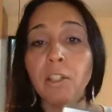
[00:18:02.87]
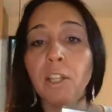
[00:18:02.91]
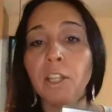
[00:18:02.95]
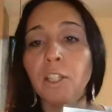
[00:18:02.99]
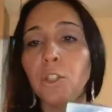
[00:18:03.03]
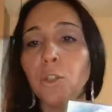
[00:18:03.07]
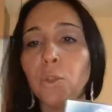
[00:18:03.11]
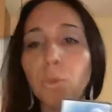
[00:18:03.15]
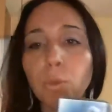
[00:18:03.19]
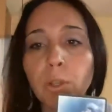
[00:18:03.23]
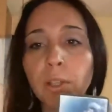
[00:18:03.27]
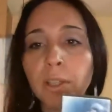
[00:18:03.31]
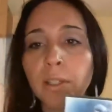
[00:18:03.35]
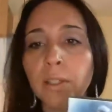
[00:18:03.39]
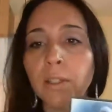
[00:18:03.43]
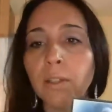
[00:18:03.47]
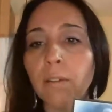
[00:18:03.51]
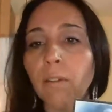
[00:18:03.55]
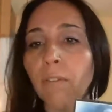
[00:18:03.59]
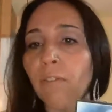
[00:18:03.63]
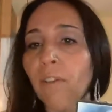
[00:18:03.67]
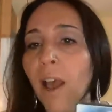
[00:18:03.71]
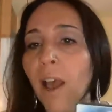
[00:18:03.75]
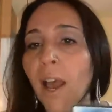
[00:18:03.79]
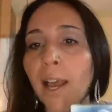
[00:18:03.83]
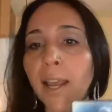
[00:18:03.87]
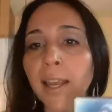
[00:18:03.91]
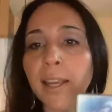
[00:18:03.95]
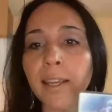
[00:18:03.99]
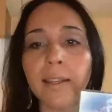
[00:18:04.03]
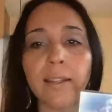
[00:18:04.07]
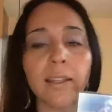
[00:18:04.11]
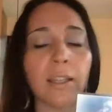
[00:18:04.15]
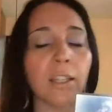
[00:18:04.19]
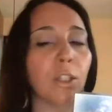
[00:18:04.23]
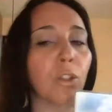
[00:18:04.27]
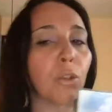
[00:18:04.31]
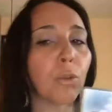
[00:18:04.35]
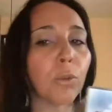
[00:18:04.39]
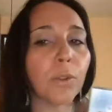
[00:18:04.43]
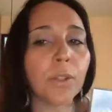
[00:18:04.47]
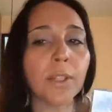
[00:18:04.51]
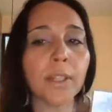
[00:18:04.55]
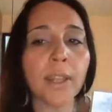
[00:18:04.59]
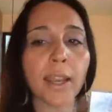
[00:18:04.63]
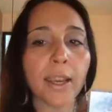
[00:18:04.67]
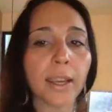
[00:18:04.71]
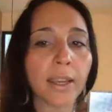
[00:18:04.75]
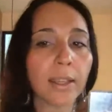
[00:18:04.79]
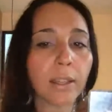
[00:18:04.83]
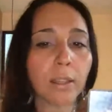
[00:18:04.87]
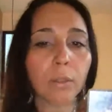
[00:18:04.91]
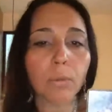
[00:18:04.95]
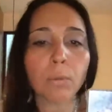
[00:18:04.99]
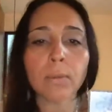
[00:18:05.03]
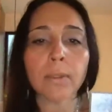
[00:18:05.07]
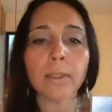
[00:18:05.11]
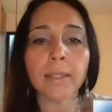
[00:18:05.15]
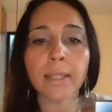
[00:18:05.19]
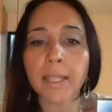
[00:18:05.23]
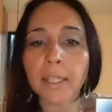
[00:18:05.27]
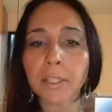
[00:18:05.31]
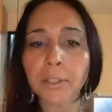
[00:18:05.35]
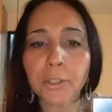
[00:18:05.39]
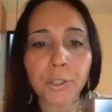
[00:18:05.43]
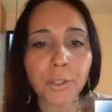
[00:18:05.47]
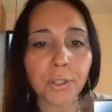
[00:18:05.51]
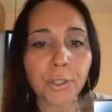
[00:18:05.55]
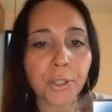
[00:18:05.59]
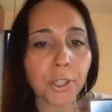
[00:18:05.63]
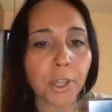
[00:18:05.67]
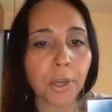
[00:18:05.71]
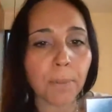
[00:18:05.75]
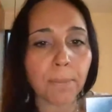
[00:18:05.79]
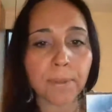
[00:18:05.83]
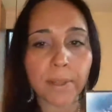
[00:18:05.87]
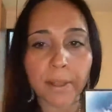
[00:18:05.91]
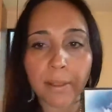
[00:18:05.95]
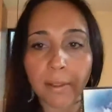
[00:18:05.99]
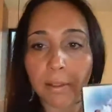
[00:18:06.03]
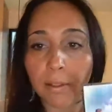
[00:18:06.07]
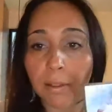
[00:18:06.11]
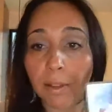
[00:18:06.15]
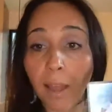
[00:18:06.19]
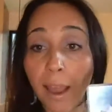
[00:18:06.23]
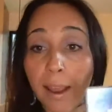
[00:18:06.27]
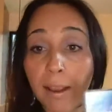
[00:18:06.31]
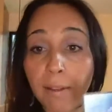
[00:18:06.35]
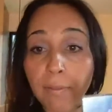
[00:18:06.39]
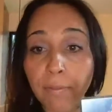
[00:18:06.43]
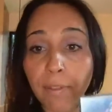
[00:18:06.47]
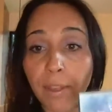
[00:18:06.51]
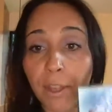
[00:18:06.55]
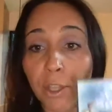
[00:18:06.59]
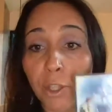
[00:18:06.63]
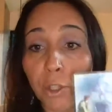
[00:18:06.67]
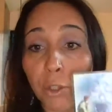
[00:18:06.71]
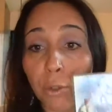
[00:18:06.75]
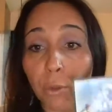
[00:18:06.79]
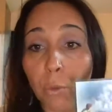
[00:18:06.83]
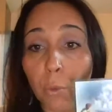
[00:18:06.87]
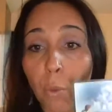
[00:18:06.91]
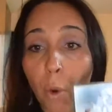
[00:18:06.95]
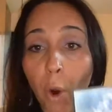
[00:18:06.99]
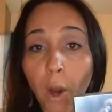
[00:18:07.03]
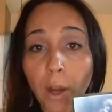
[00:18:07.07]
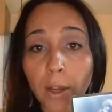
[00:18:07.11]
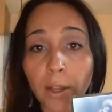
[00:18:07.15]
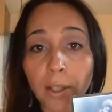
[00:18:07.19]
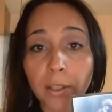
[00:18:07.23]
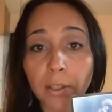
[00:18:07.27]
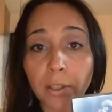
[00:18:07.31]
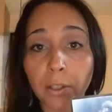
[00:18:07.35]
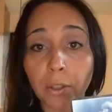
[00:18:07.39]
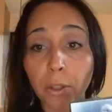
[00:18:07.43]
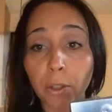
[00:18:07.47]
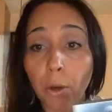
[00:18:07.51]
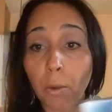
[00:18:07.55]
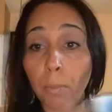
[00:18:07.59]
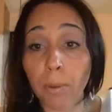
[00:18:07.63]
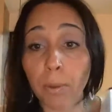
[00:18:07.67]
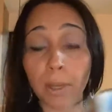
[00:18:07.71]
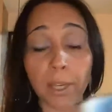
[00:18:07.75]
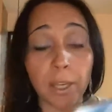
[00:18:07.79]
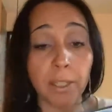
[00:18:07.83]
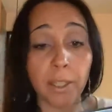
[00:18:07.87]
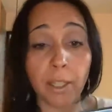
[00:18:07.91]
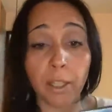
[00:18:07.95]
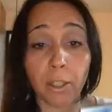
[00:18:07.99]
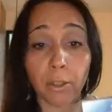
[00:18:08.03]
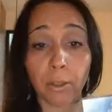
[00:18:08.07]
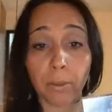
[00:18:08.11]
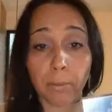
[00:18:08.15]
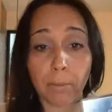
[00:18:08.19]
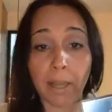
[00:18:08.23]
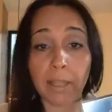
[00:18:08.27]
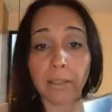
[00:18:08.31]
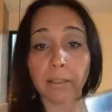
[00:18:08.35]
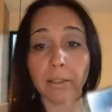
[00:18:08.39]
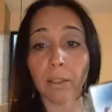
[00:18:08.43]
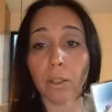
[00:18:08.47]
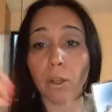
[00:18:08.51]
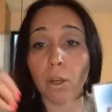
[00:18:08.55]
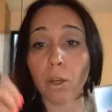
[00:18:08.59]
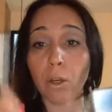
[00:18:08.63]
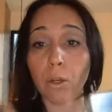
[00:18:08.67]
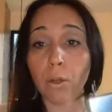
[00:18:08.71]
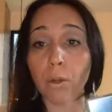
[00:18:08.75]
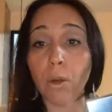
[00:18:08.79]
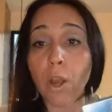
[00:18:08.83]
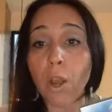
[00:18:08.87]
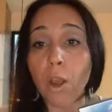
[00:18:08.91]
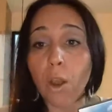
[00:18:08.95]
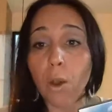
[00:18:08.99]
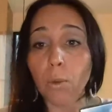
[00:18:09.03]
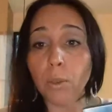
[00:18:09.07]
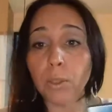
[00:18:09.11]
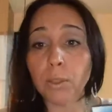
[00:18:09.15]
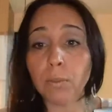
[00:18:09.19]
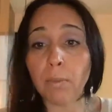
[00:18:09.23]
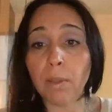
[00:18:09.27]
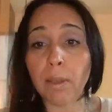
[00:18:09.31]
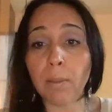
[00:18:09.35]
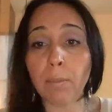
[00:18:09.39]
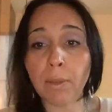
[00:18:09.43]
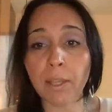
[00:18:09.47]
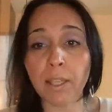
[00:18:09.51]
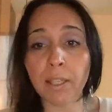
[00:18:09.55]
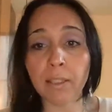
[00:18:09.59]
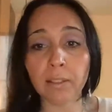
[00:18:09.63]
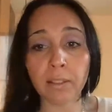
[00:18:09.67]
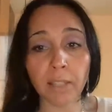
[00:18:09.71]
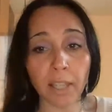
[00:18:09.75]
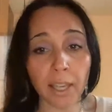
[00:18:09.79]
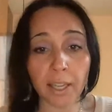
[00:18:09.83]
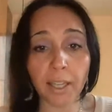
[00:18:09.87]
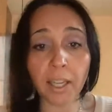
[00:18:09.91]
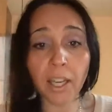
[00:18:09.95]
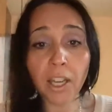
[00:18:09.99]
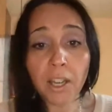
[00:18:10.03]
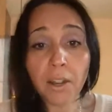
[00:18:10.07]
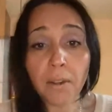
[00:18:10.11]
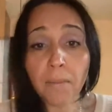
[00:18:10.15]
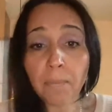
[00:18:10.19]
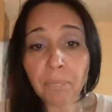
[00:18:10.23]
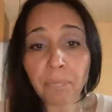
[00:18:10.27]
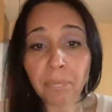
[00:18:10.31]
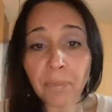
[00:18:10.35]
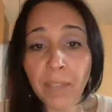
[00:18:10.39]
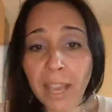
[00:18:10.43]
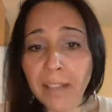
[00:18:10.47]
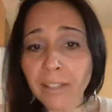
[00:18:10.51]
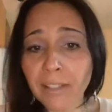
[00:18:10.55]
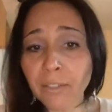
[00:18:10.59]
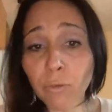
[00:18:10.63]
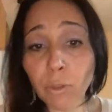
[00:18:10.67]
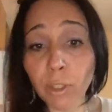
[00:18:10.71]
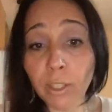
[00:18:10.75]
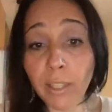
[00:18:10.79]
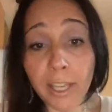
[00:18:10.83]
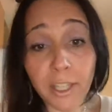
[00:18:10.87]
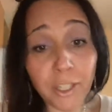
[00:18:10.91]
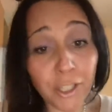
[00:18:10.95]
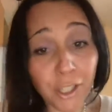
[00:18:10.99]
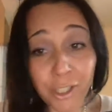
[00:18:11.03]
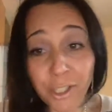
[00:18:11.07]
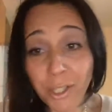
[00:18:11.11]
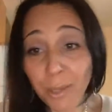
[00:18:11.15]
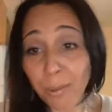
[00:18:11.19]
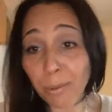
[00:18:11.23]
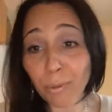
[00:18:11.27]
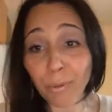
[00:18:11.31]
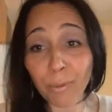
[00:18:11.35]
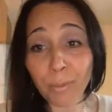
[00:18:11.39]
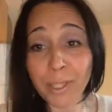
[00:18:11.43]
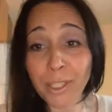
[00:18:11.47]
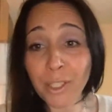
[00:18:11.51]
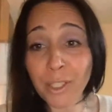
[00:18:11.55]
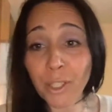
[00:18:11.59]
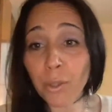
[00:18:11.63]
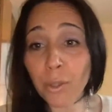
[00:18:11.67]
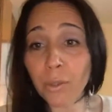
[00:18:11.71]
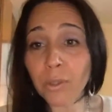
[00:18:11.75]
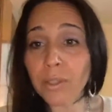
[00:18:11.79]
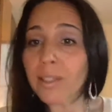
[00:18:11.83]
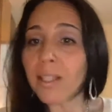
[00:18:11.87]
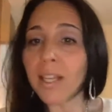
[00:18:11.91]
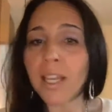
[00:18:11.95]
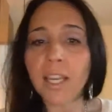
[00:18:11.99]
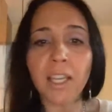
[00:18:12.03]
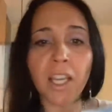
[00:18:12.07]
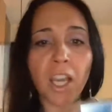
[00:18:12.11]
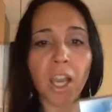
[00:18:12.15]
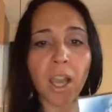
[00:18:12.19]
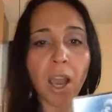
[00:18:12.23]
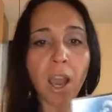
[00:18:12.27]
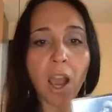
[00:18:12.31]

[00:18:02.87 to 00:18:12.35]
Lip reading: that you can define and create the relationships and the life that you want. You know, being here in Mexico was me being like, and relationships for me too, it's like,